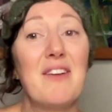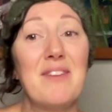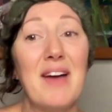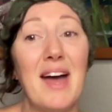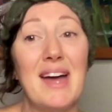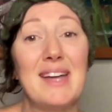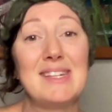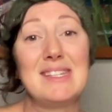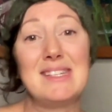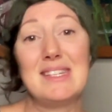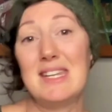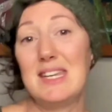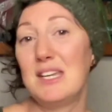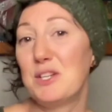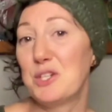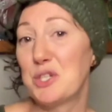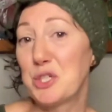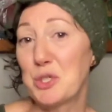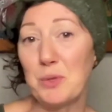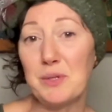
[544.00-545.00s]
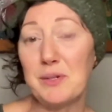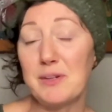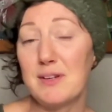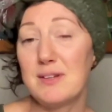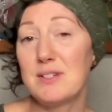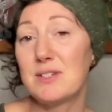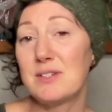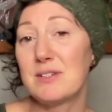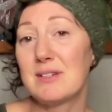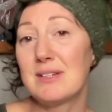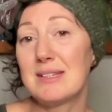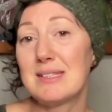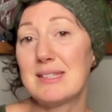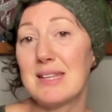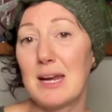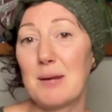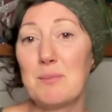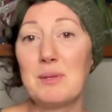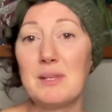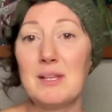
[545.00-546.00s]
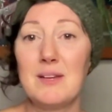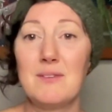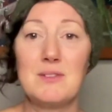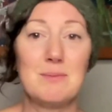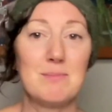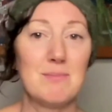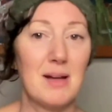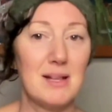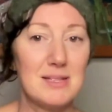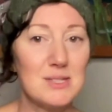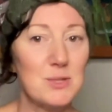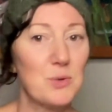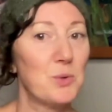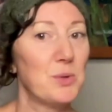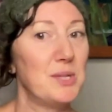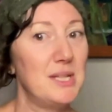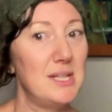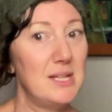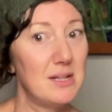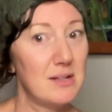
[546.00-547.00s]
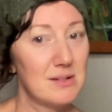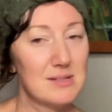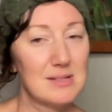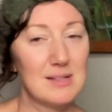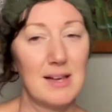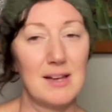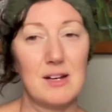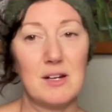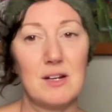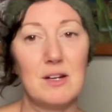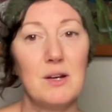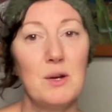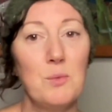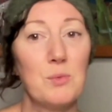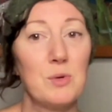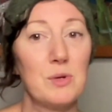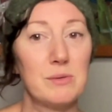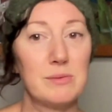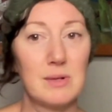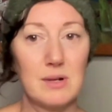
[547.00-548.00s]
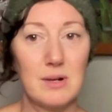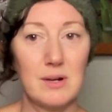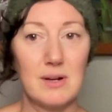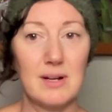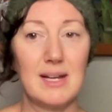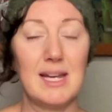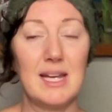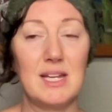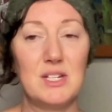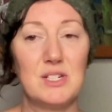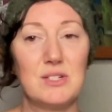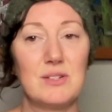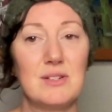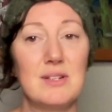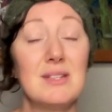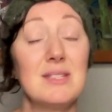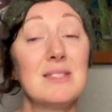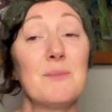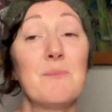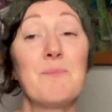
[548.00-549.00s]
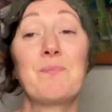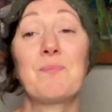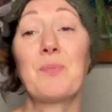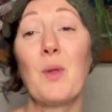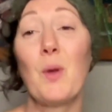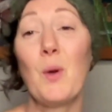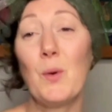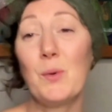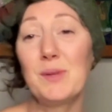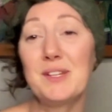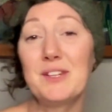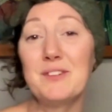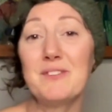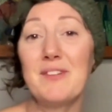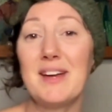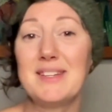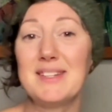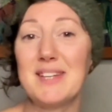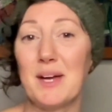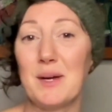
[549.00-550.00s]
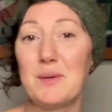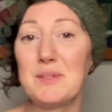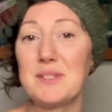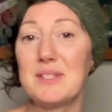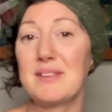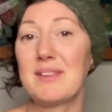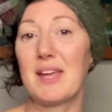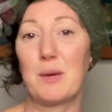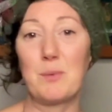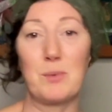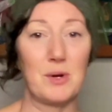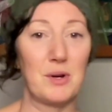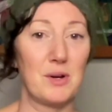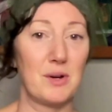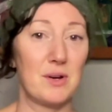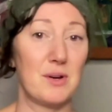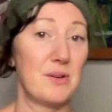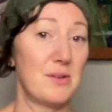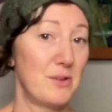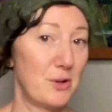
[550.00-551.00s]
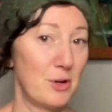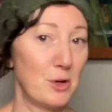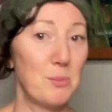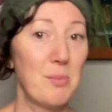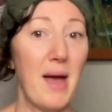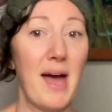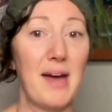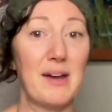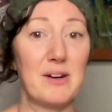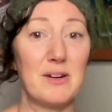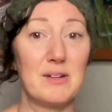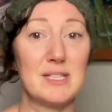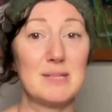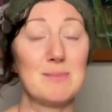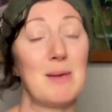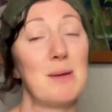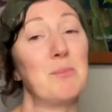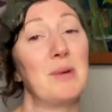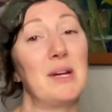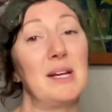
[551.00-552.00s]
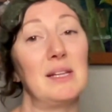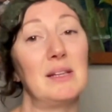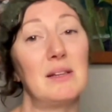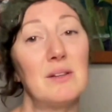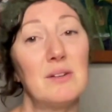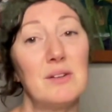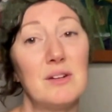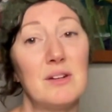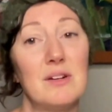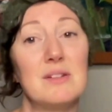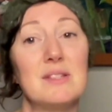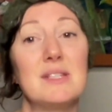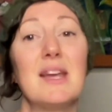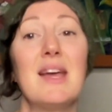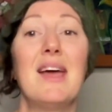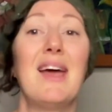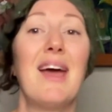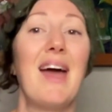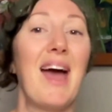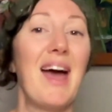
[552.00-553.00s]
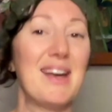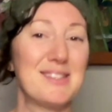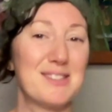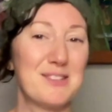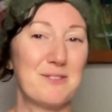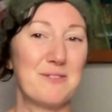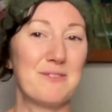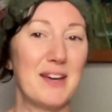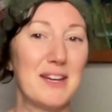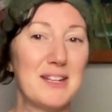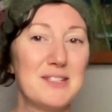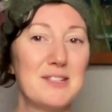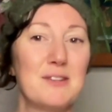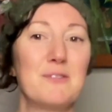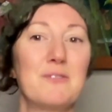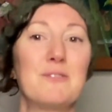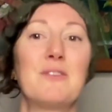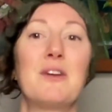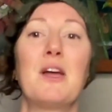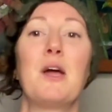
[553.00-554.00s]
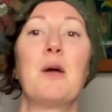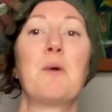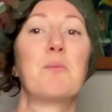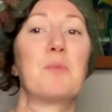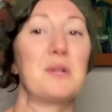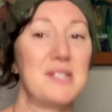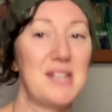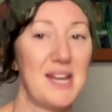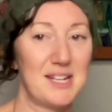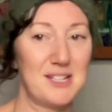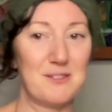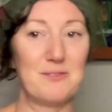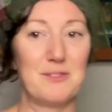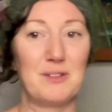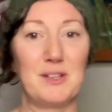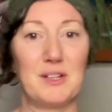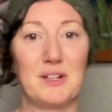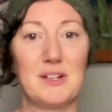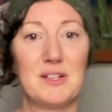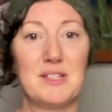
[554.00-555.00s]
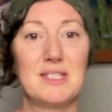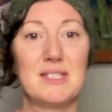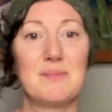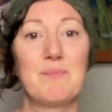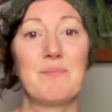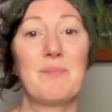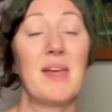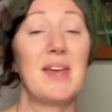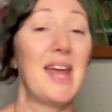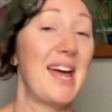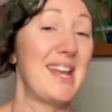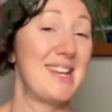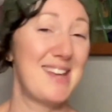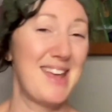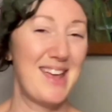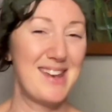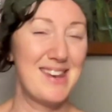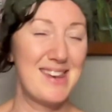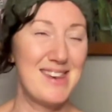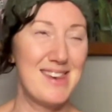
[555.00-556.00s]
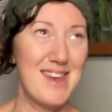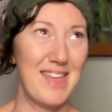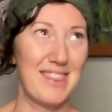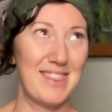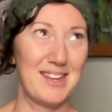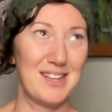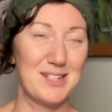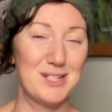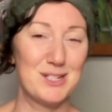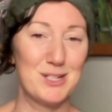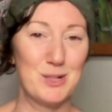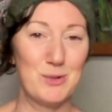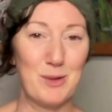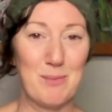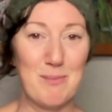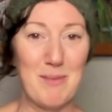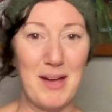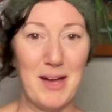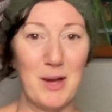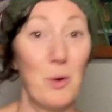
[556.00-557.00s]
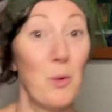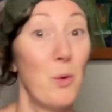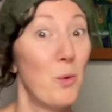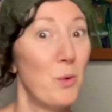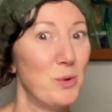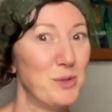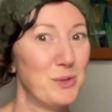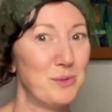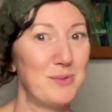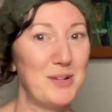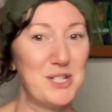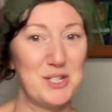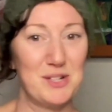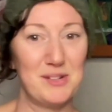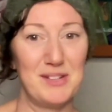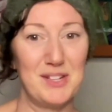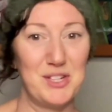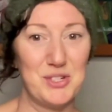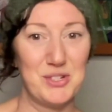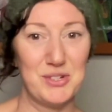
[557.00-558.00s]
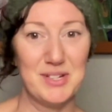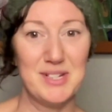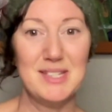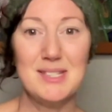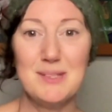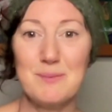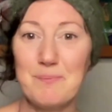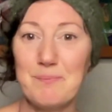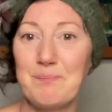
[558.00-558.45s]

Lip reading: had knee and shoulder injuries that I believed months or years later were recurring injuries, only to find out they were neural patterns my brain learned as effective protective alerts and had nothing to do with my old original injuries.